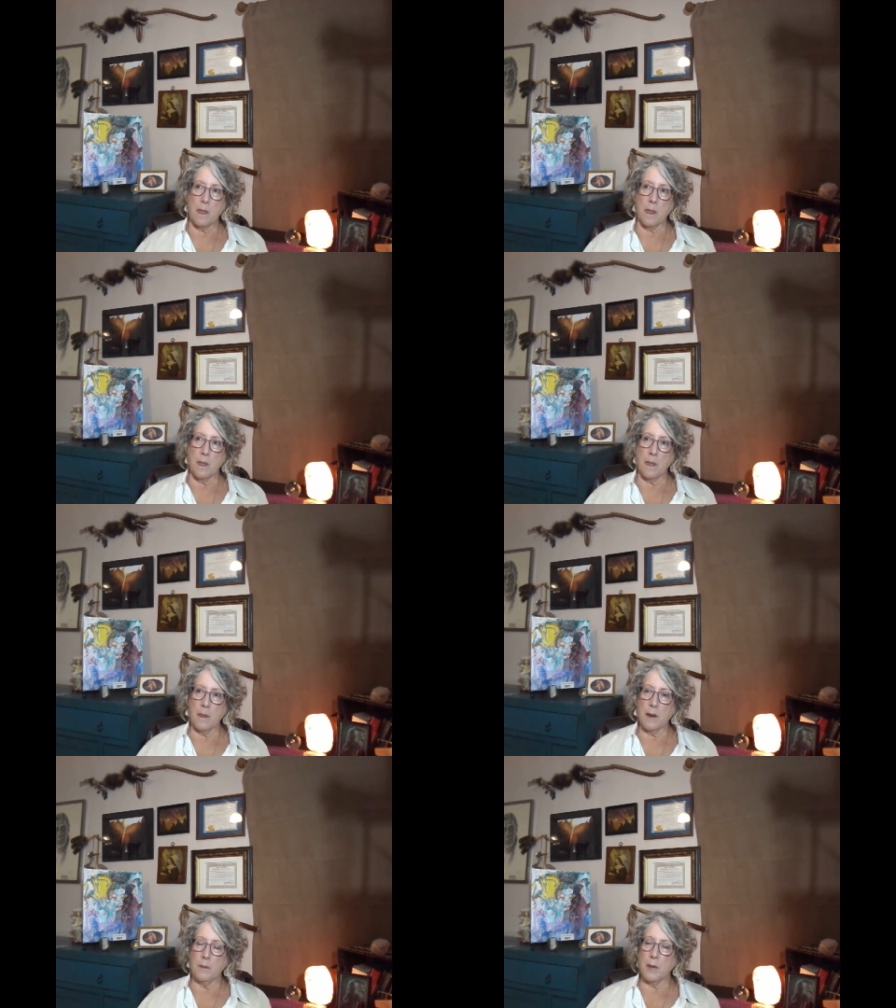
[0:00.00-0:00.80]

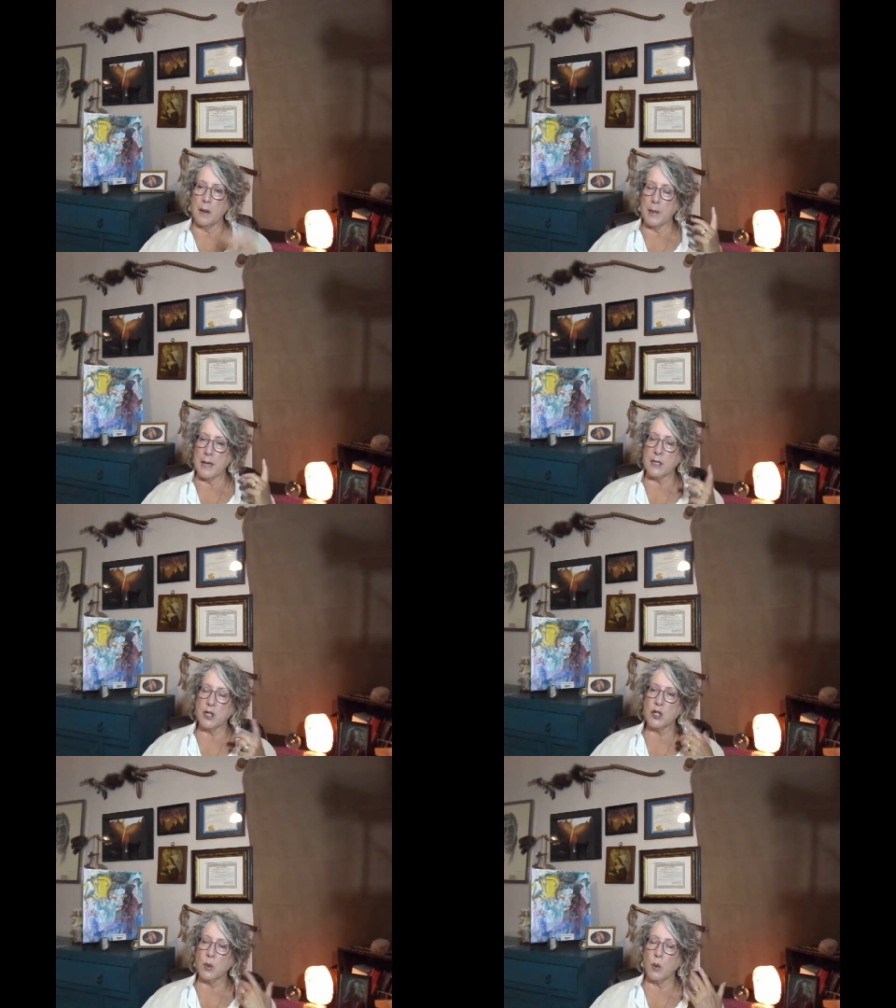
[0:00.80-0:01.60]
Mm-hmm. Pay
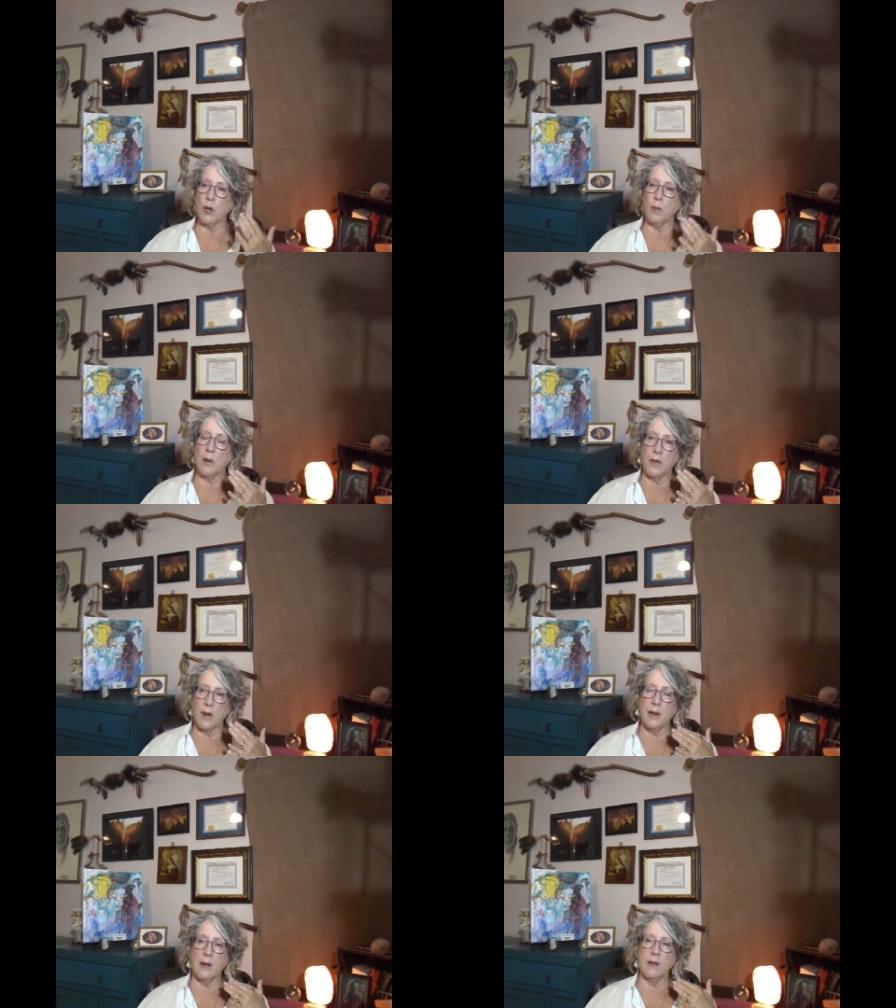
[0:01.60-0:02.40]
attention to what you've been
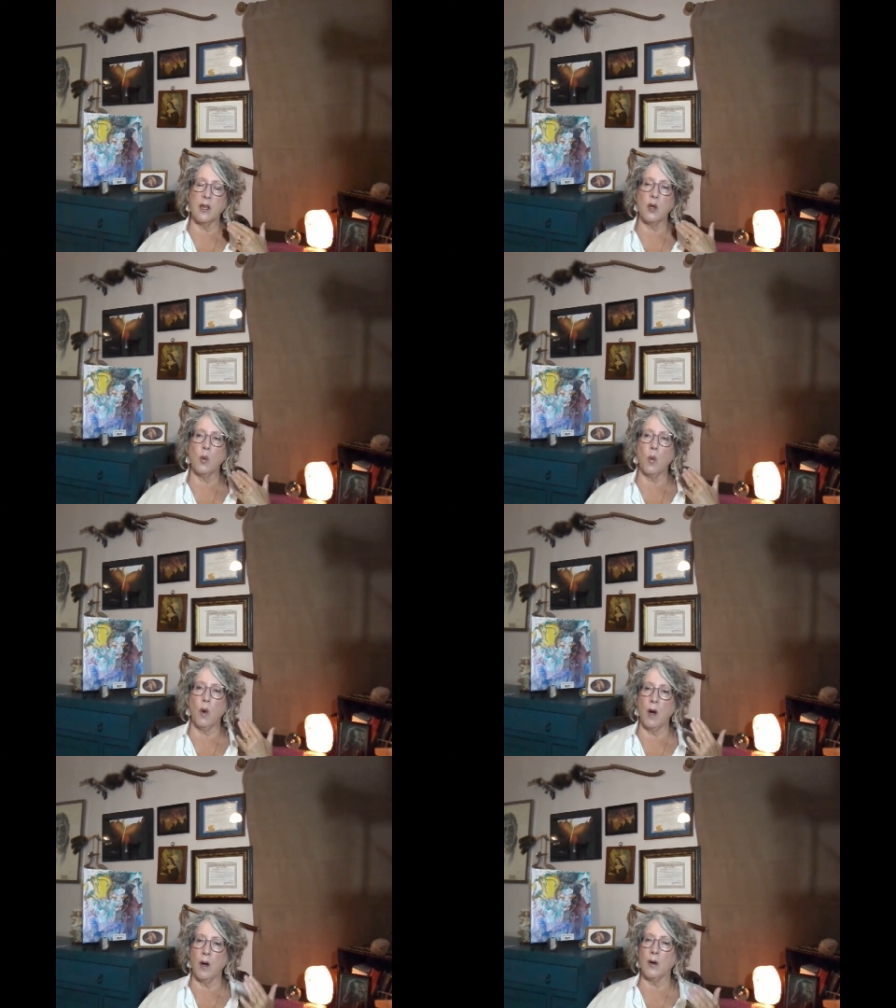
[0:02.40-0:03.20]
thinking that you
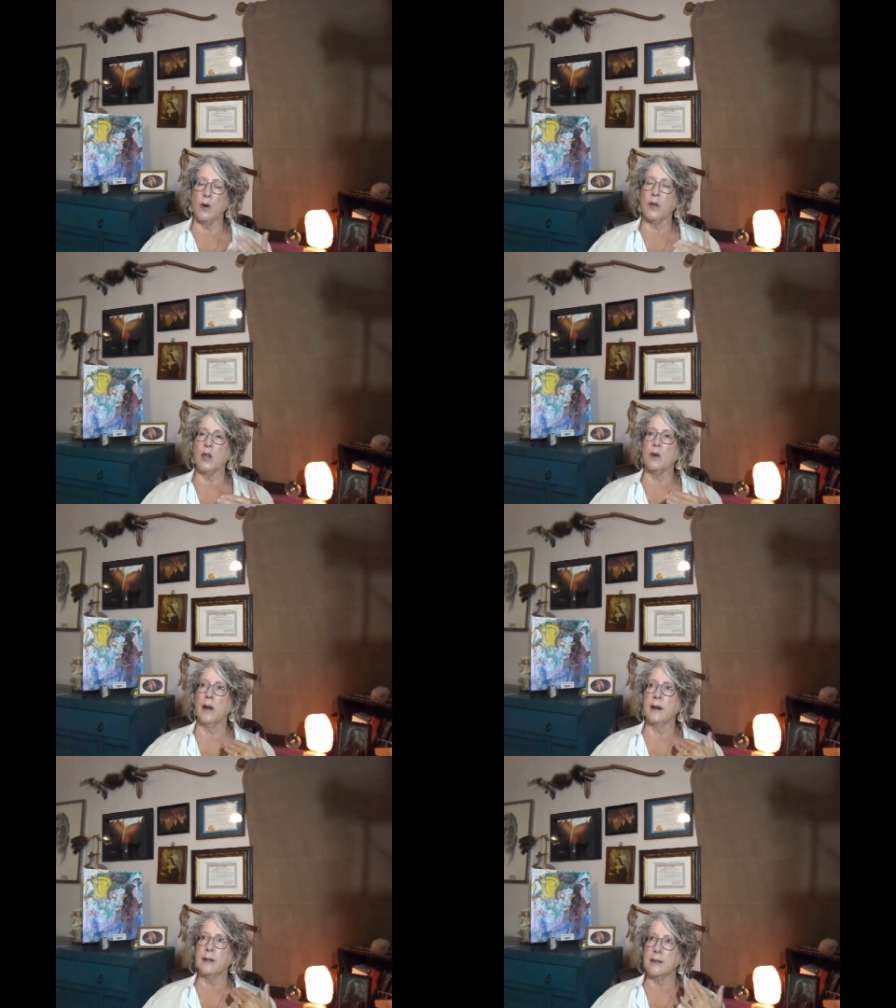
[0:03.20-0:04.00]
want or that you'd
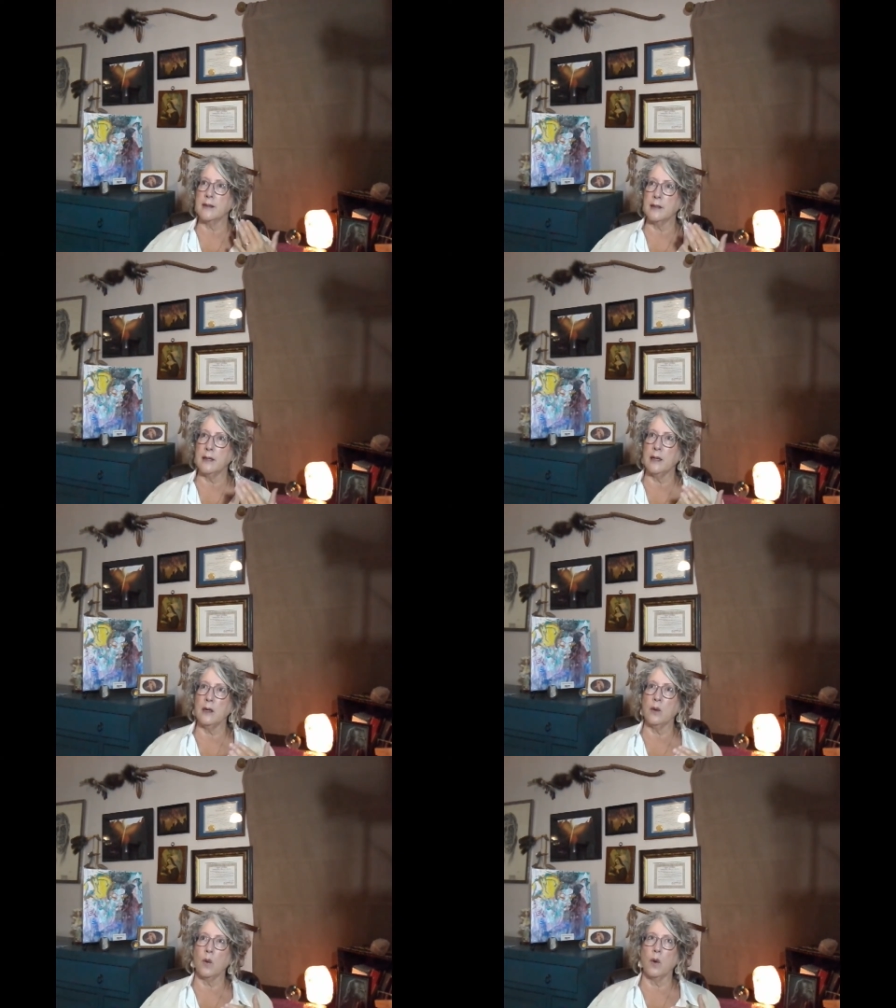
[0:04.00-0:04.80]
like to
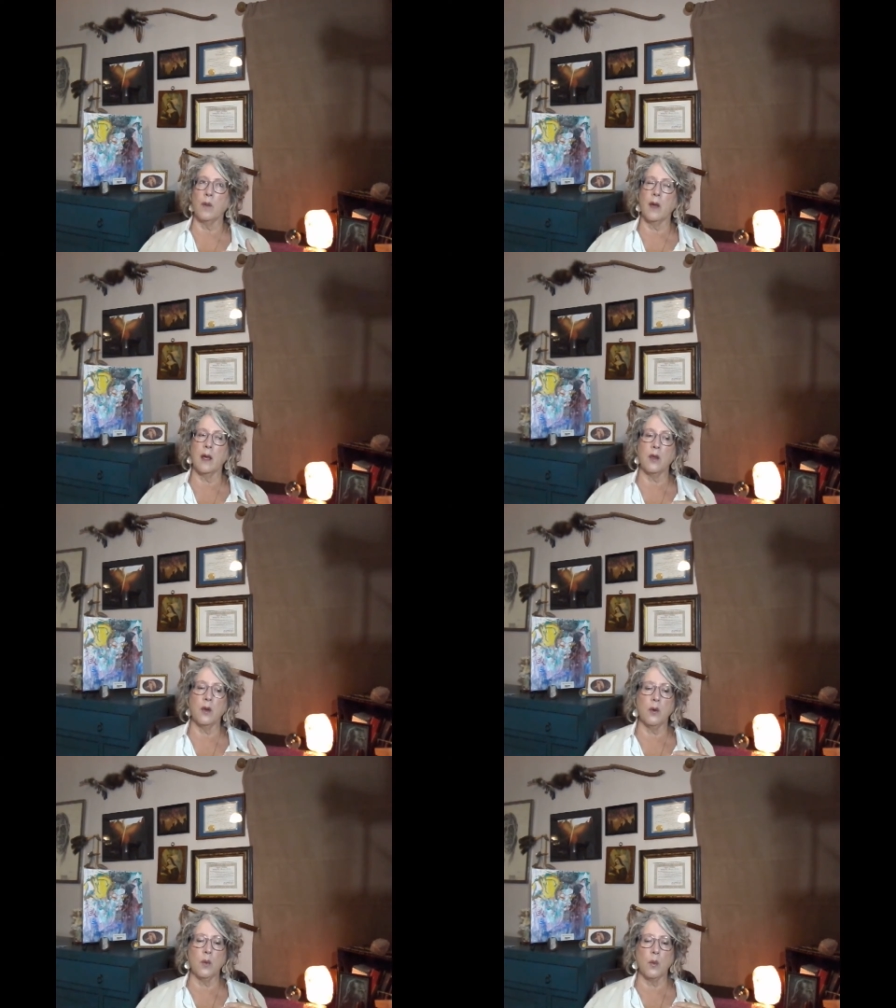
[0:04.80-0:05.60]
see or that
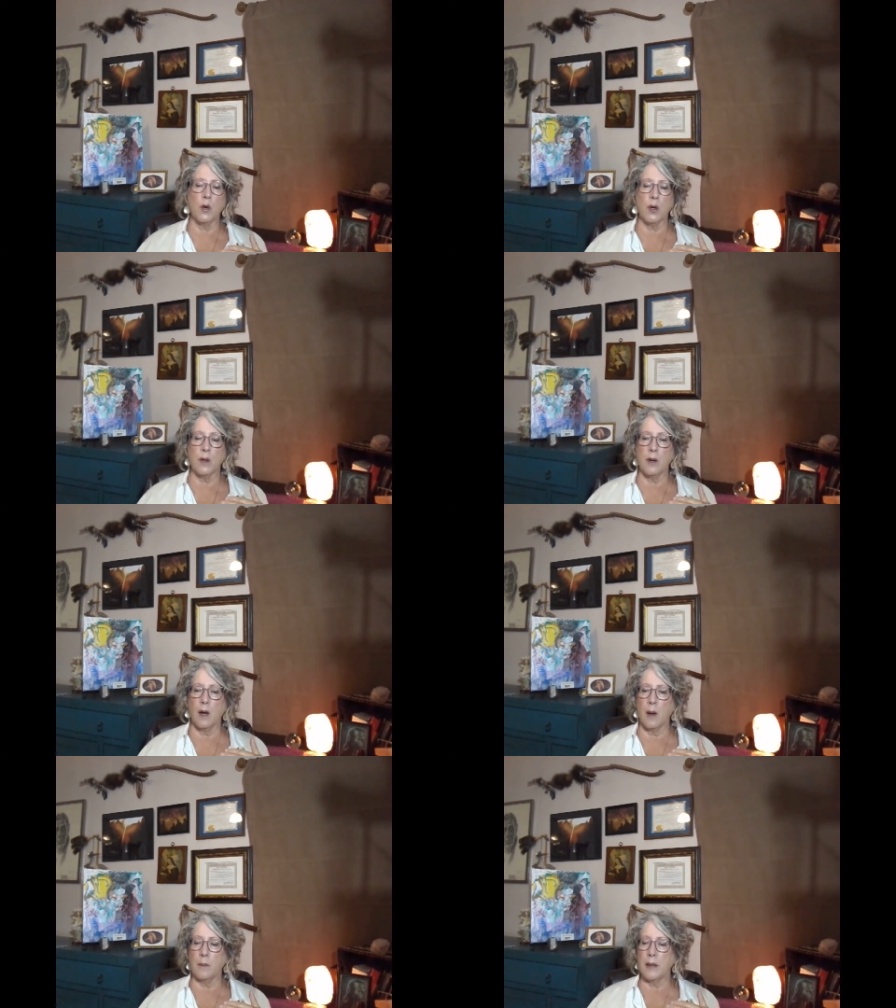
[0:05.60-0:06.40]
you would
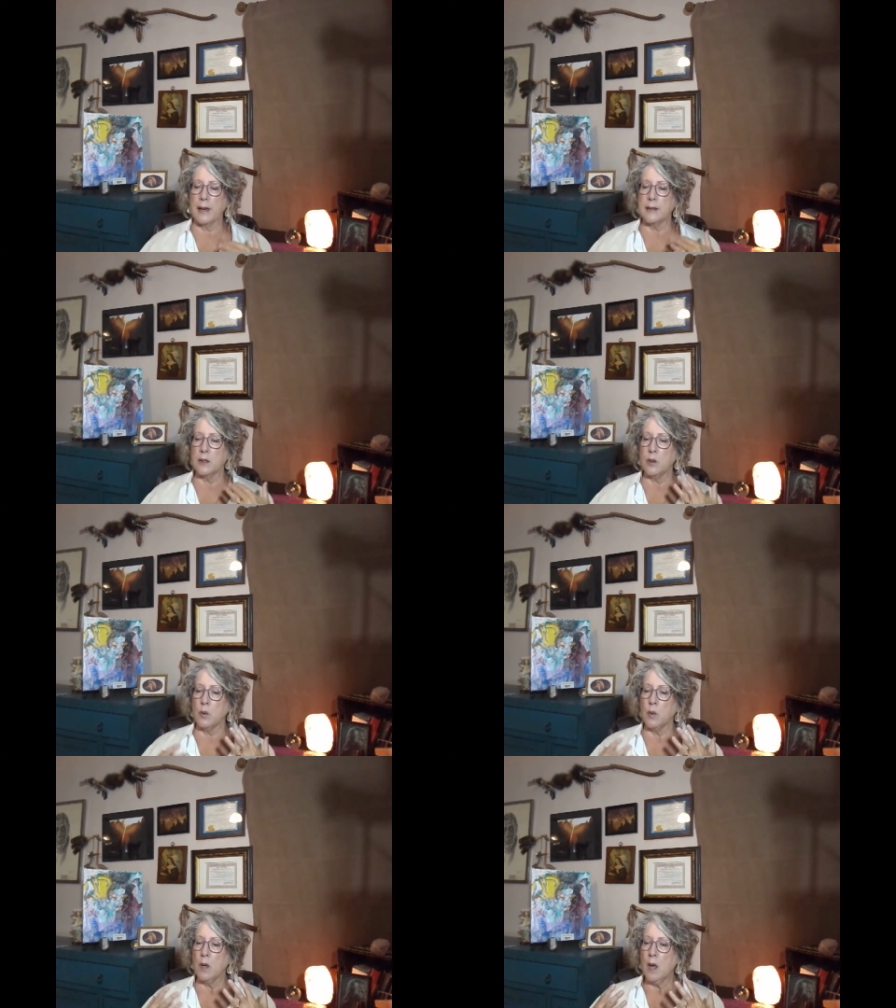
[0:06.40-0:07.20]
like
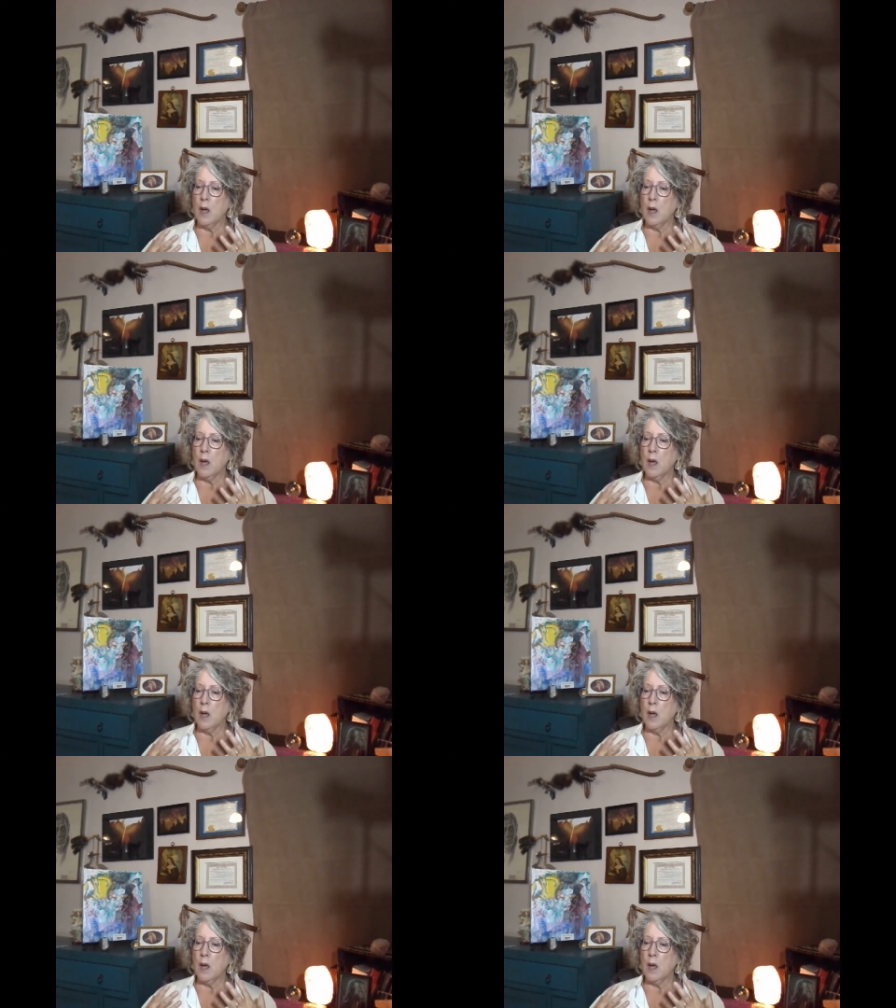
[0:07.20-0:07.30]
to